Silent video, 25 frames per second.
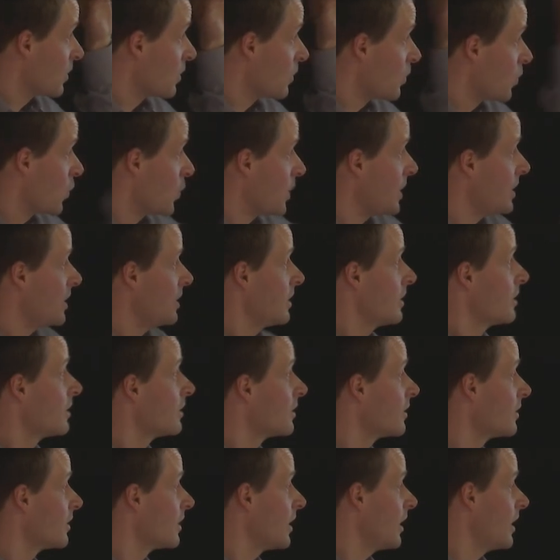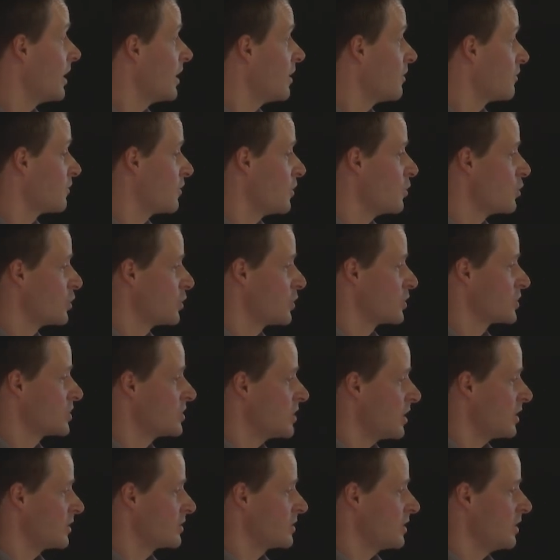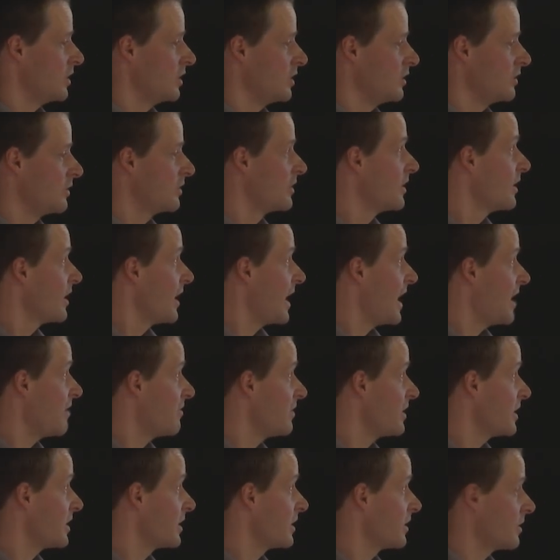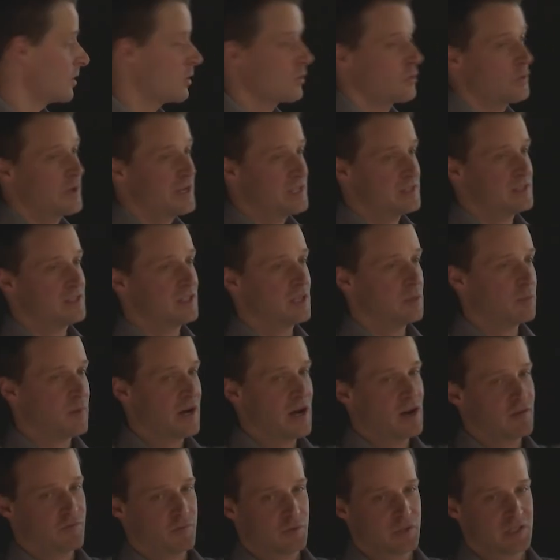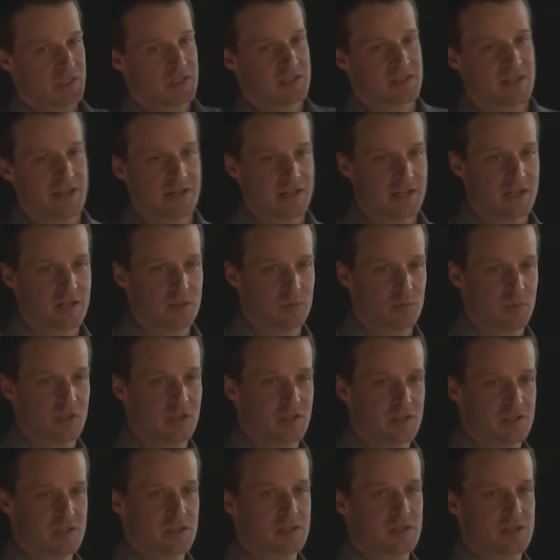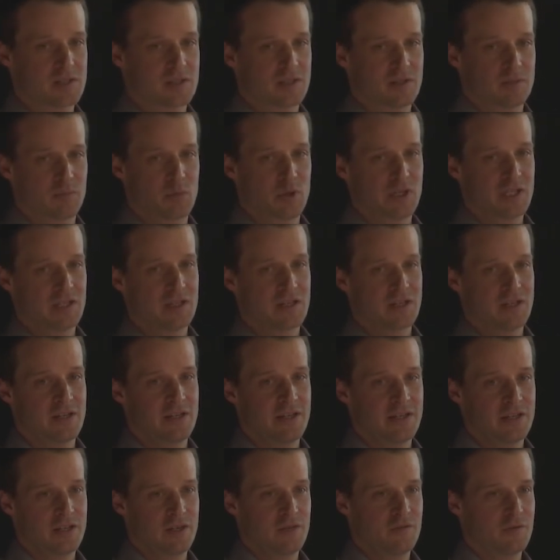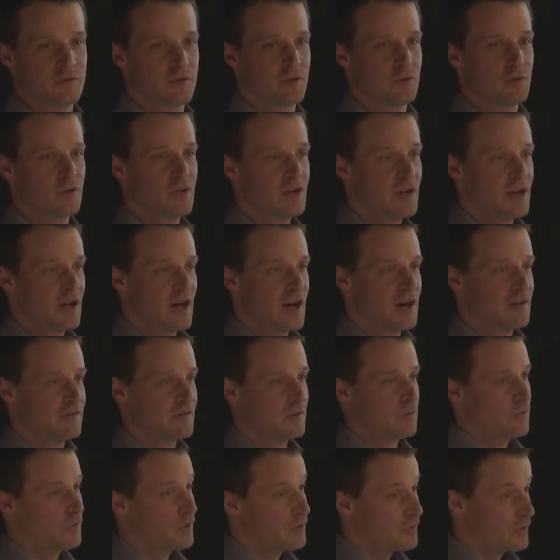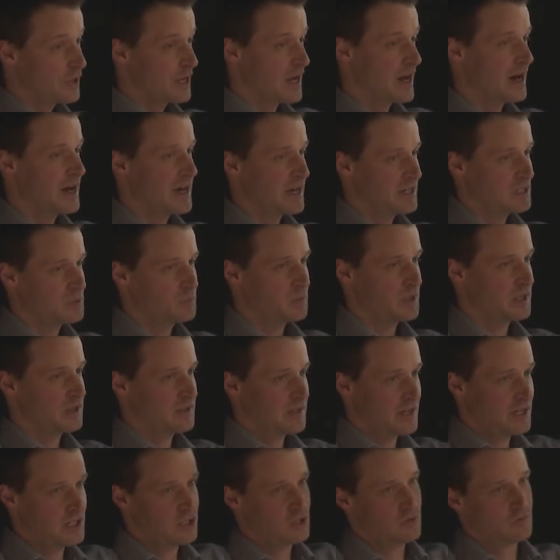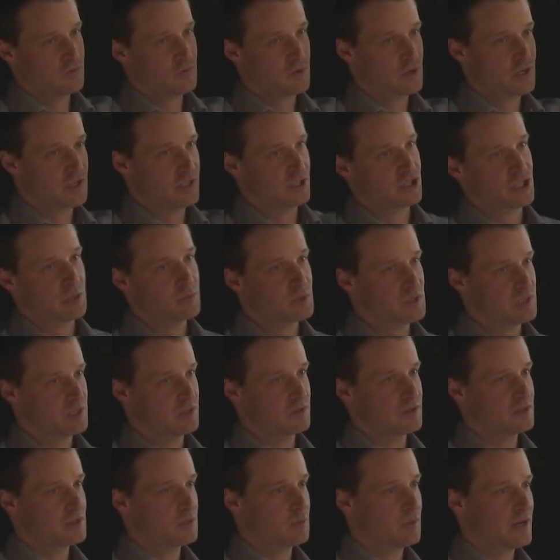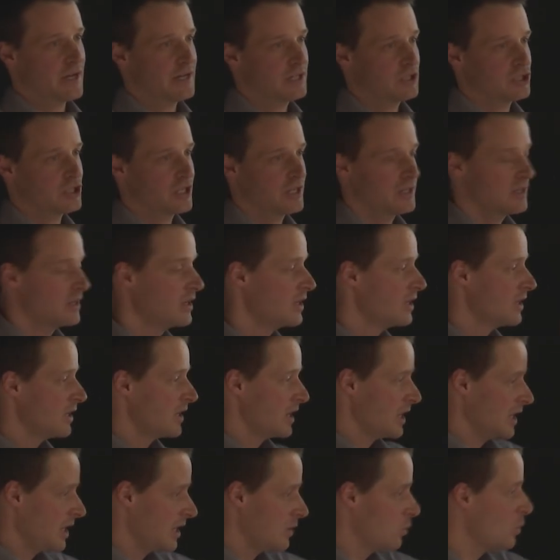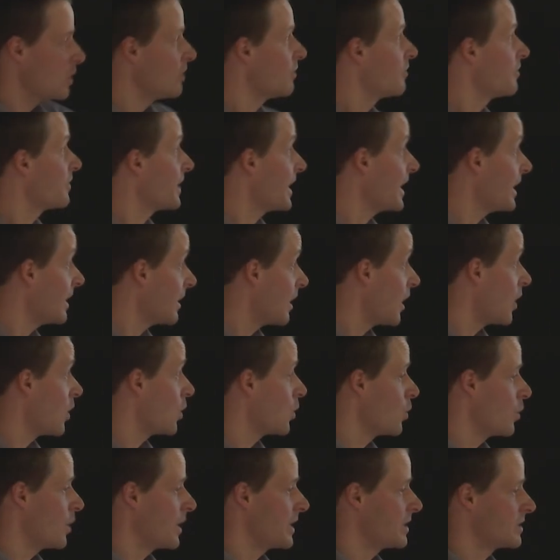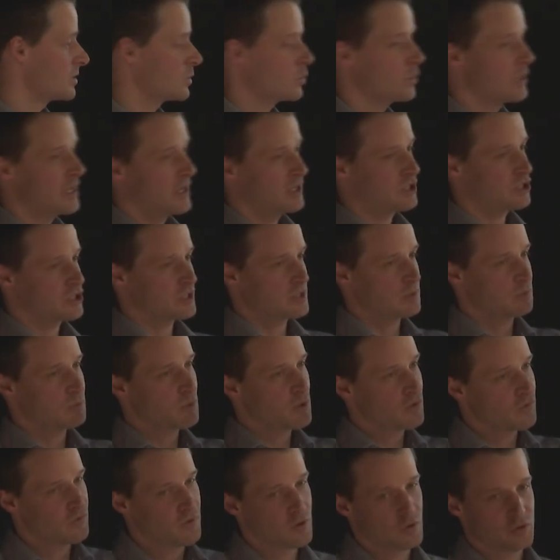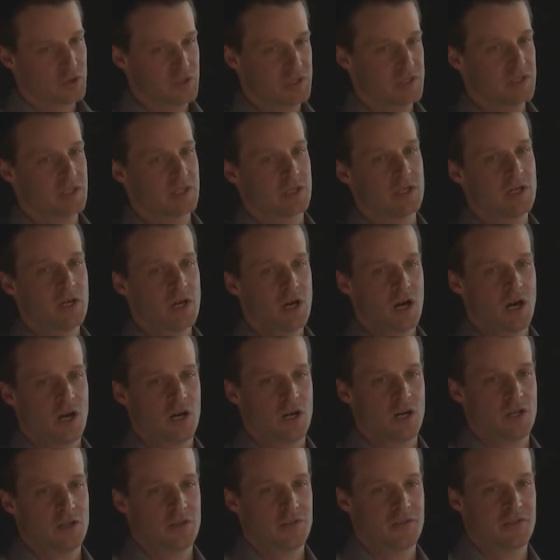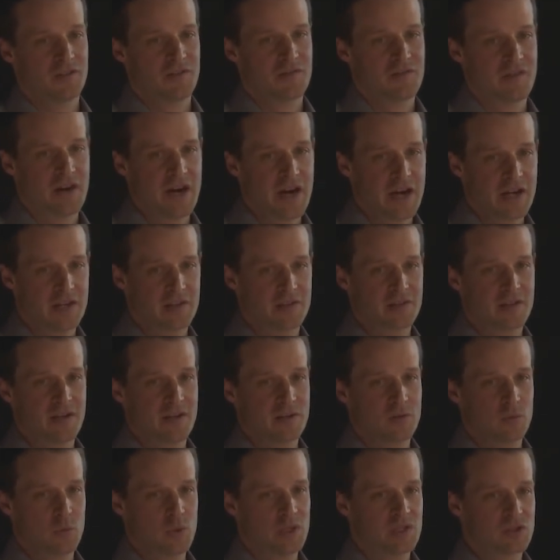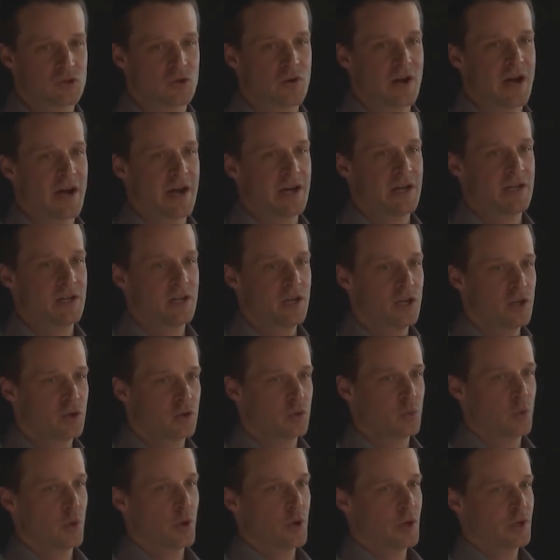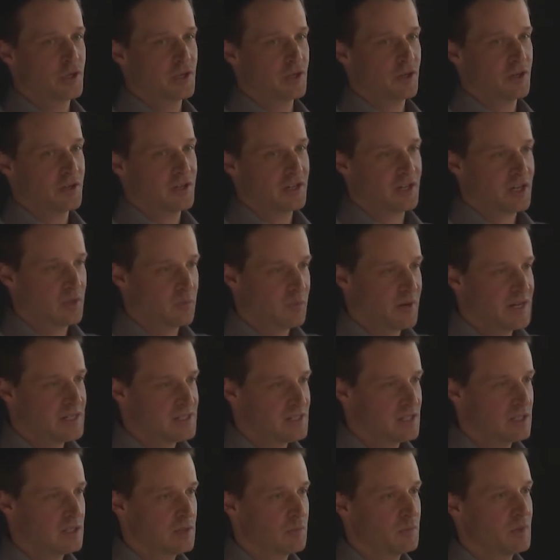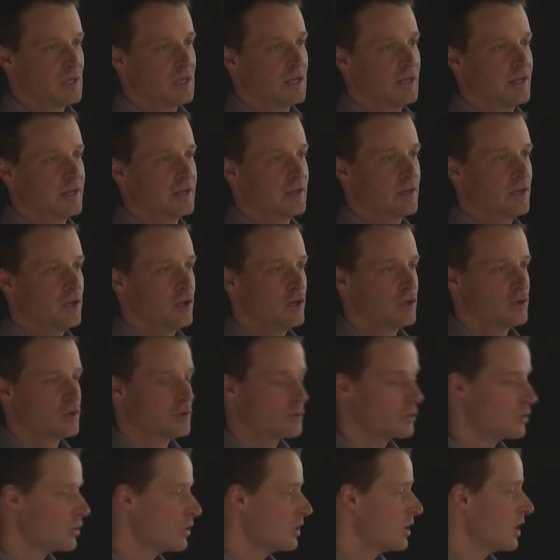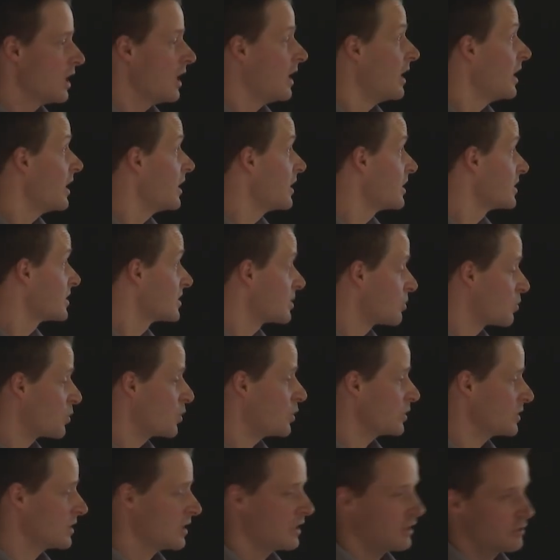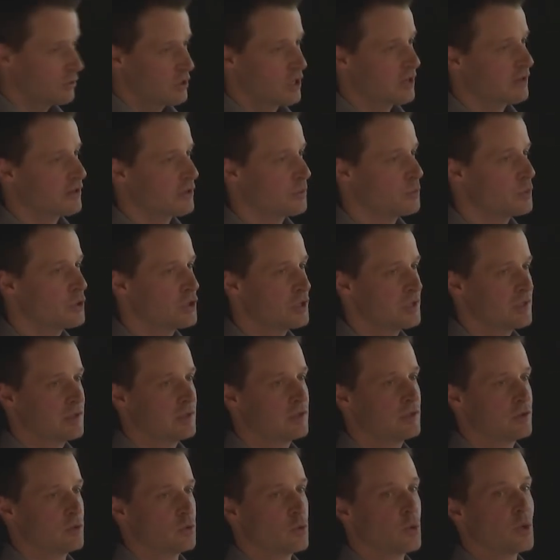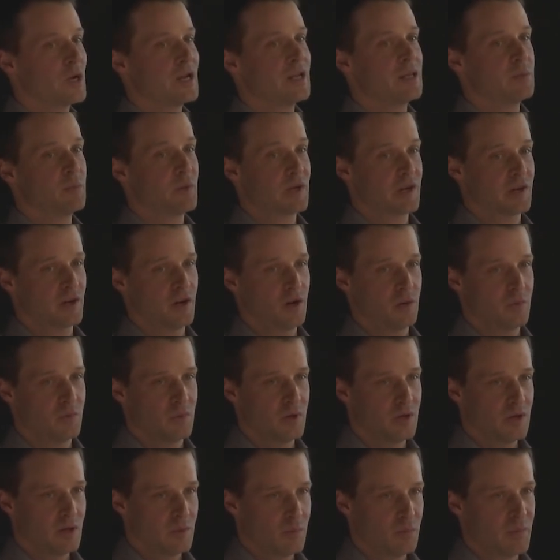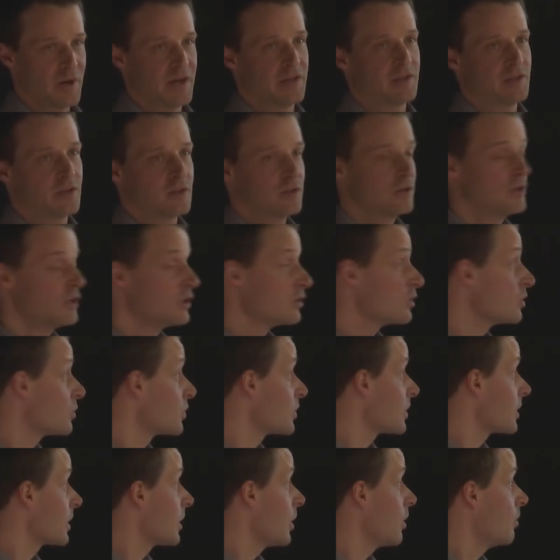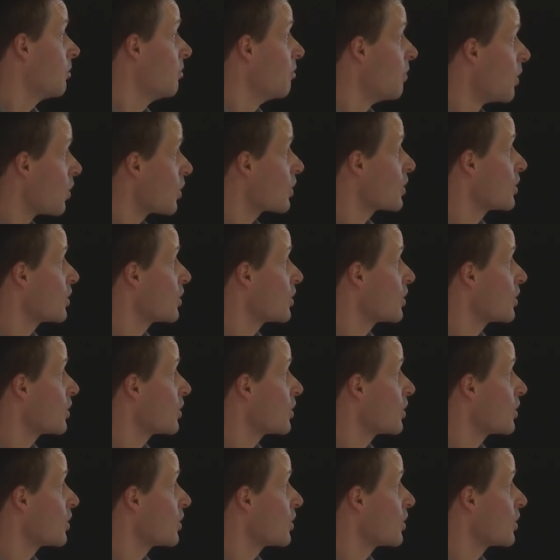we focus not on having or raising the bar for the standard, because it's pretty clear if you have a very high expectation for a gemstone supply chain, it will fail always. We are just more focusing on the fact that we try to work on a capacity building to support the local community to really become better, to become more